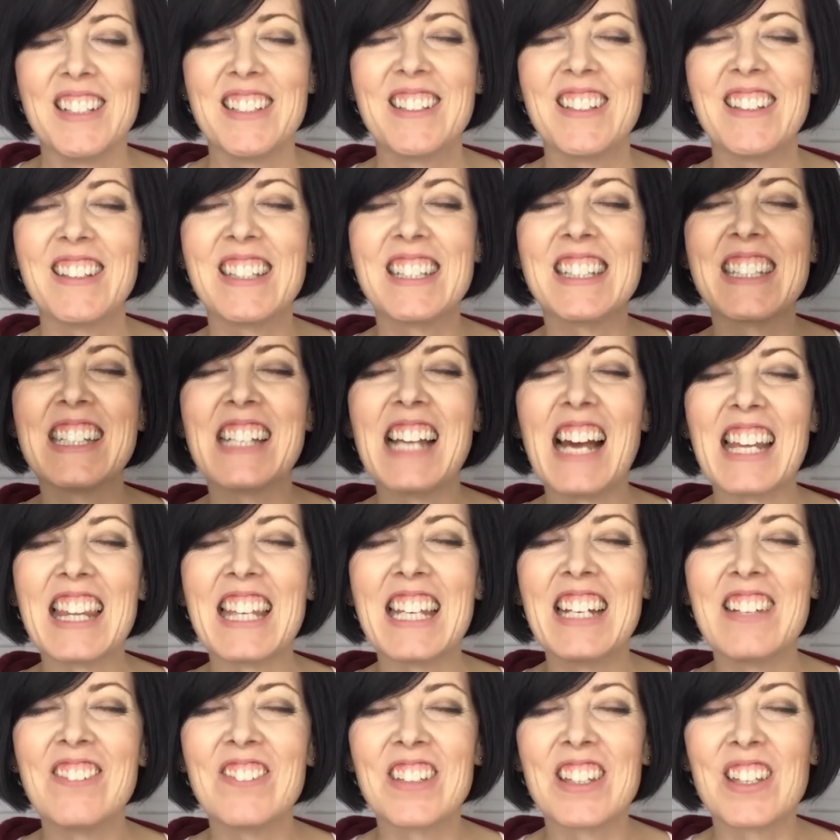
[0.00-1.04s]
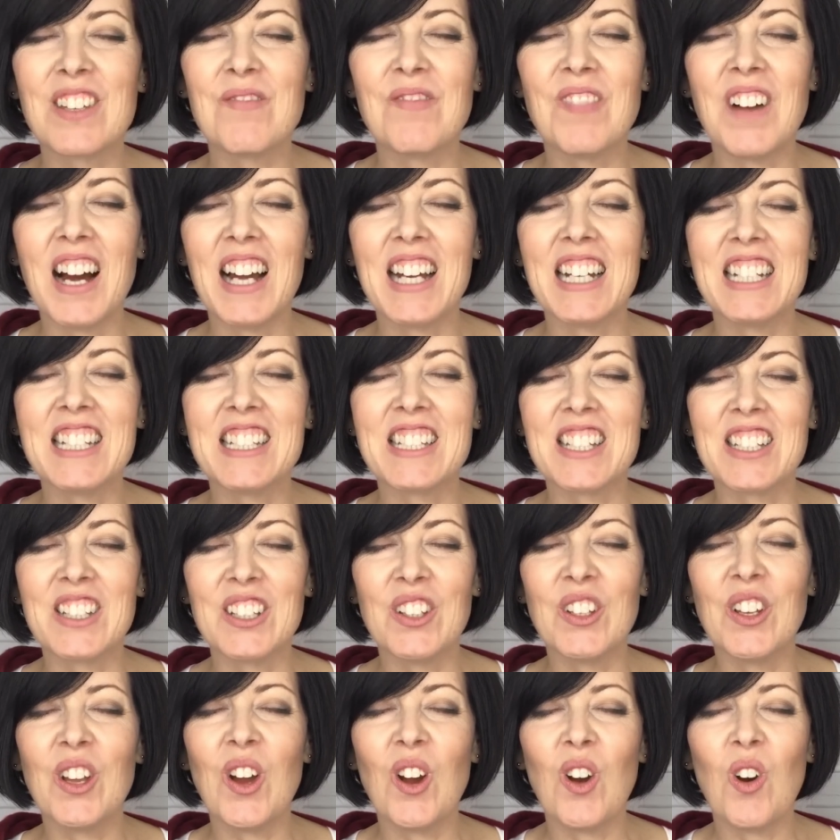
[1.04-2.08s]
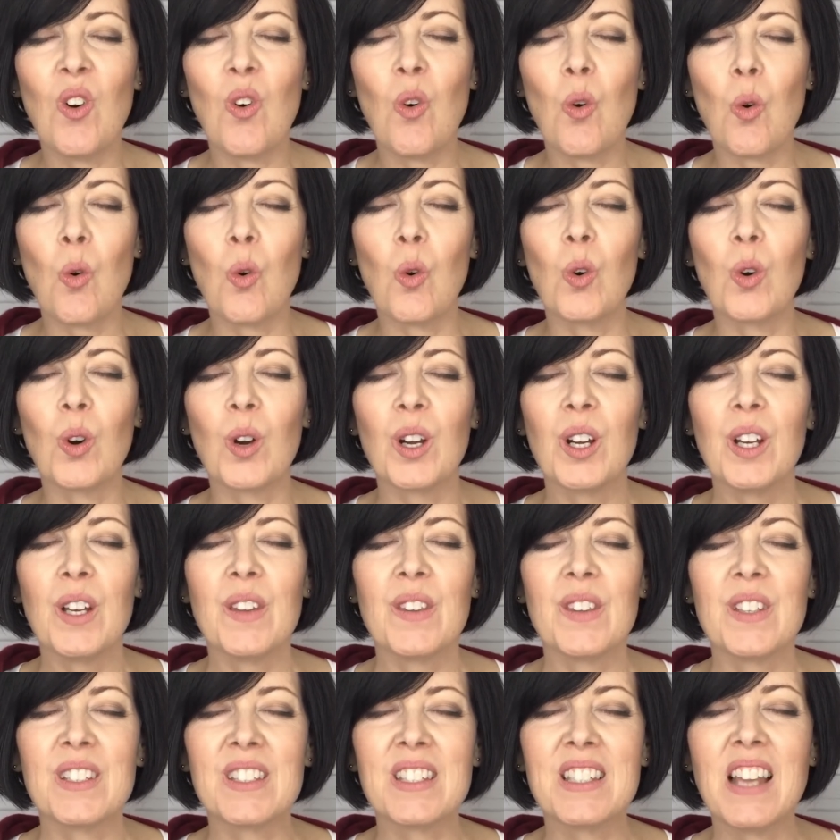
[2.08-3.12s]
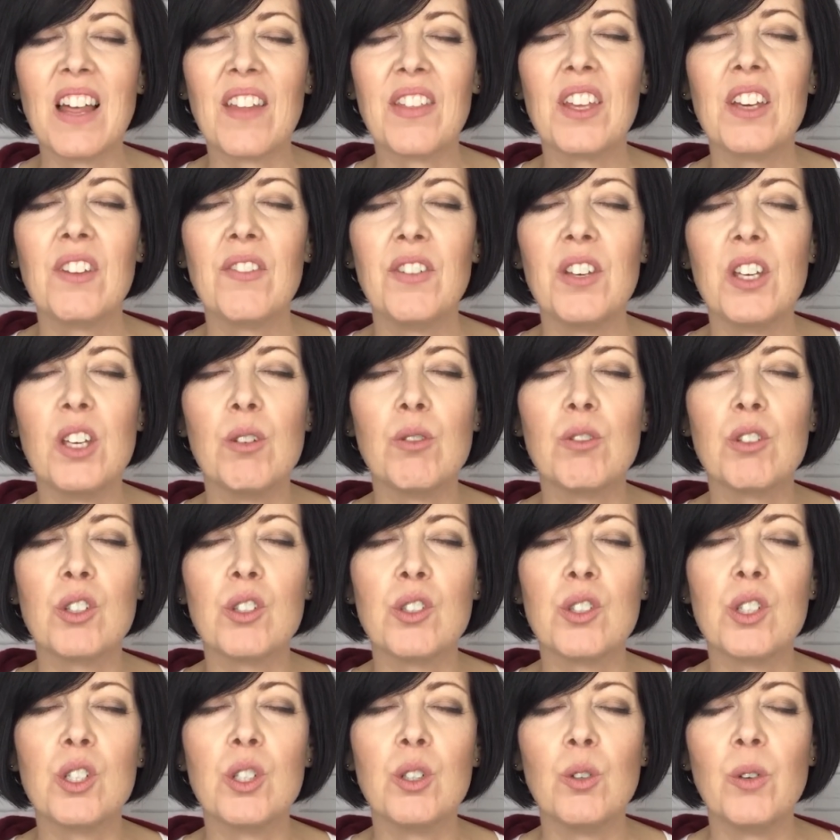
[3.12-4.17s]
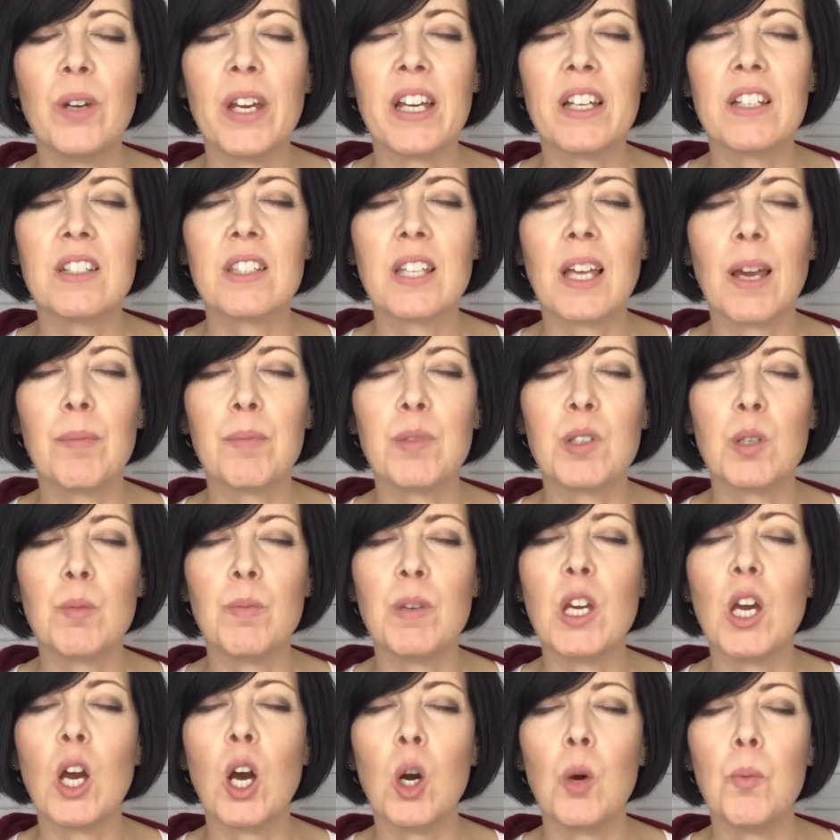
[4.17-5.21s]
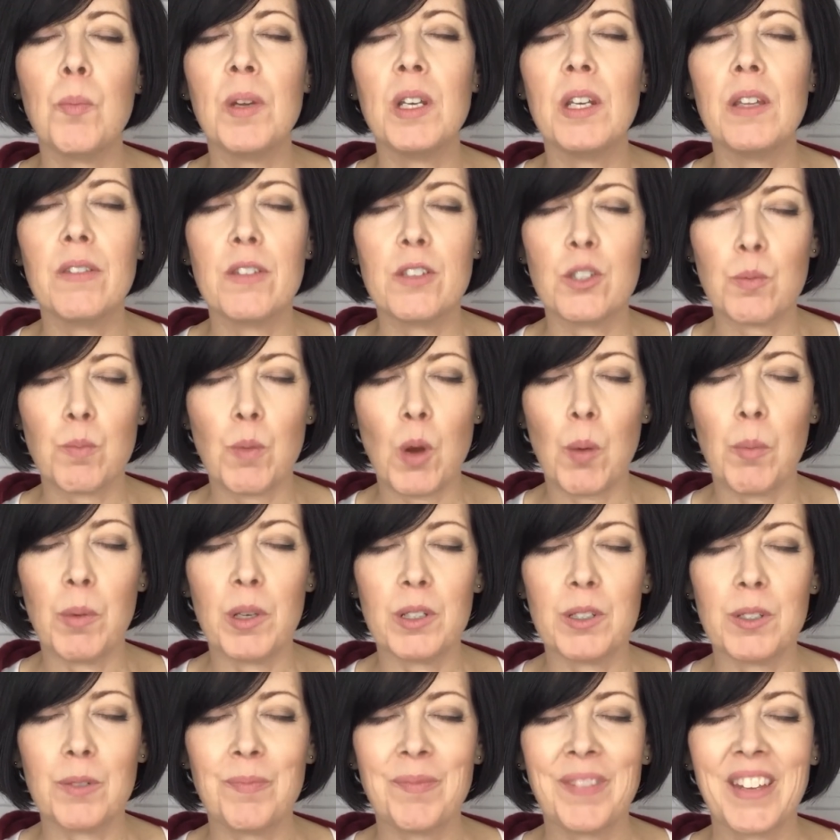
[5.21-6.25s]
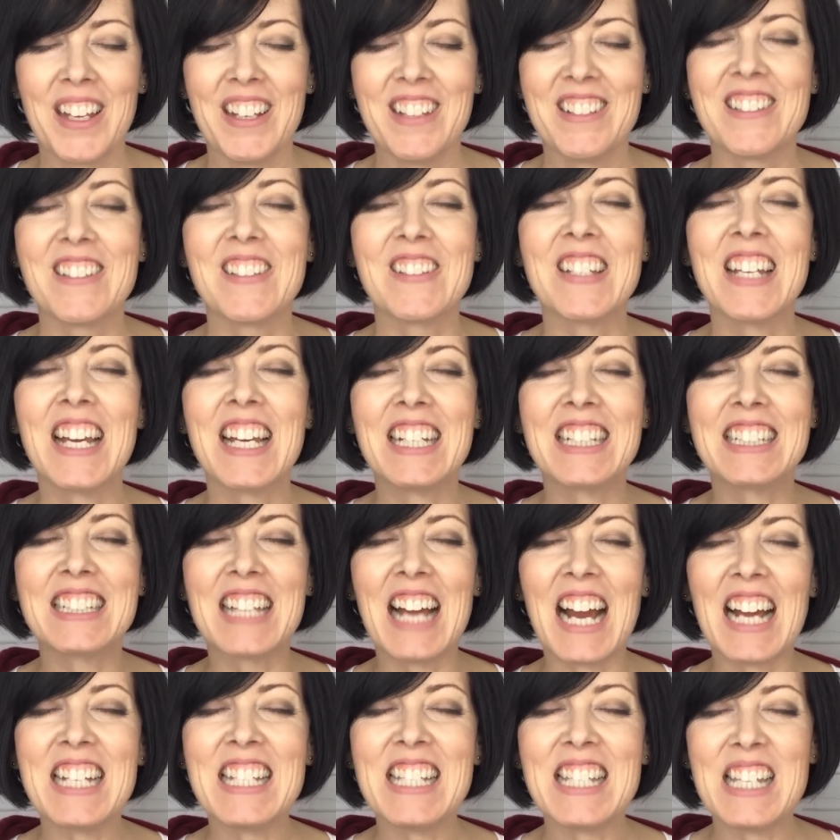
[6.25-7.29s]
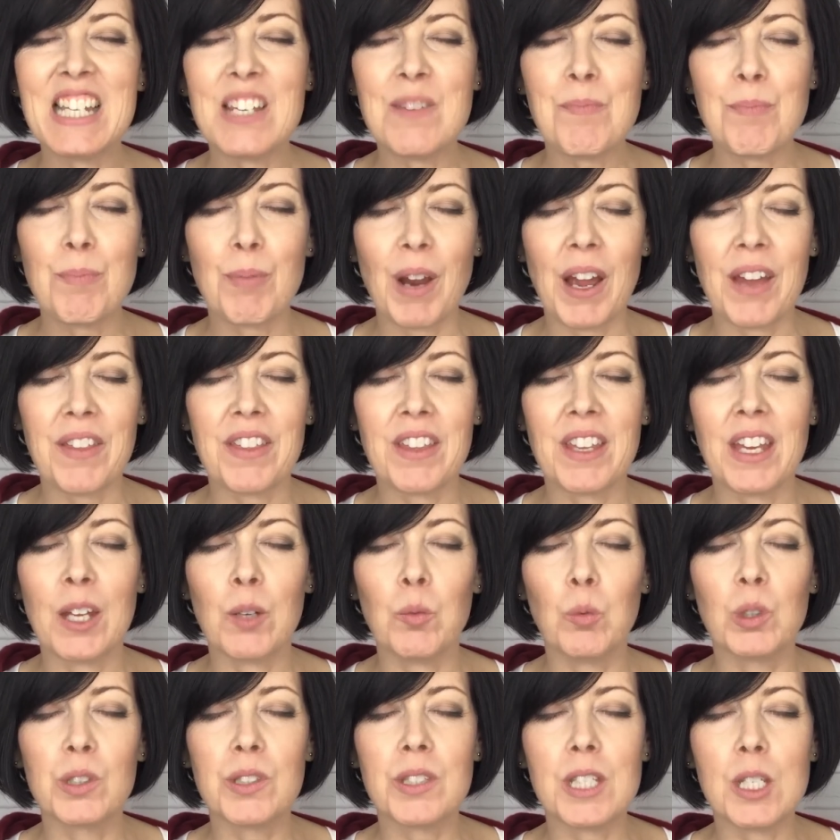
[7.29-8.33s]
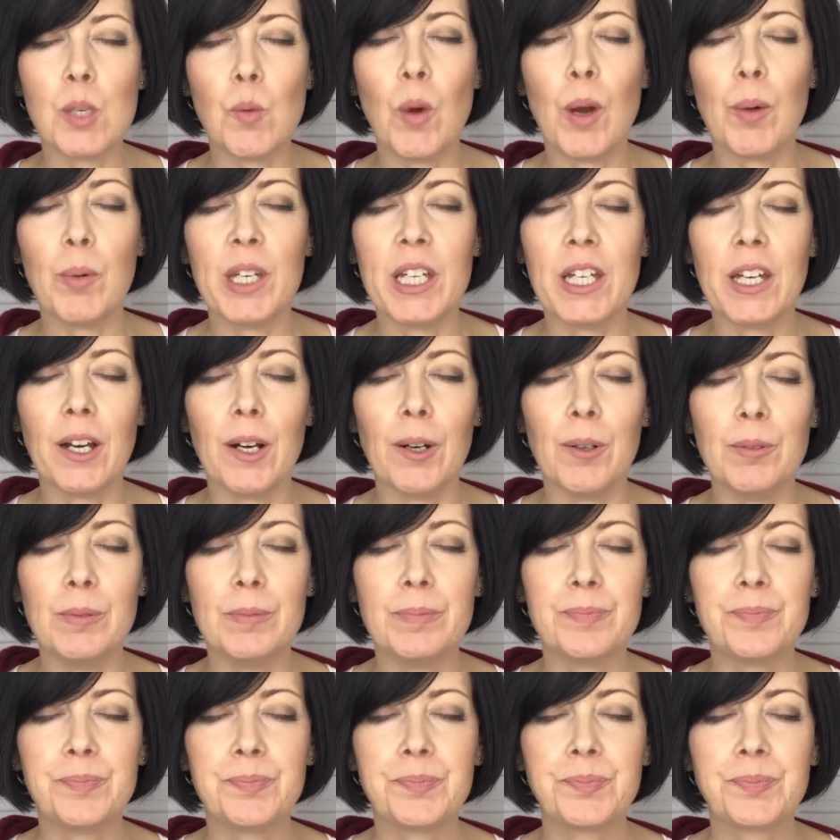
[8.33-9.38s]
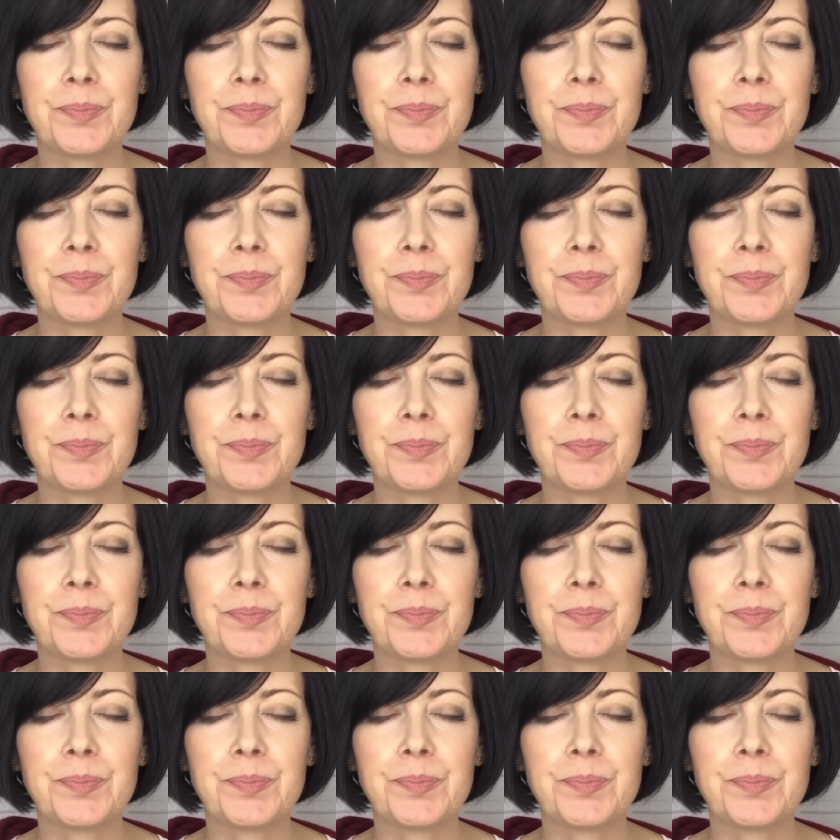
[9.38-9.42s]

So there's nothing for the mind to know, or there's nothing for you to do except to be open in this moment. So take a nice deep breath and we'll see where we go.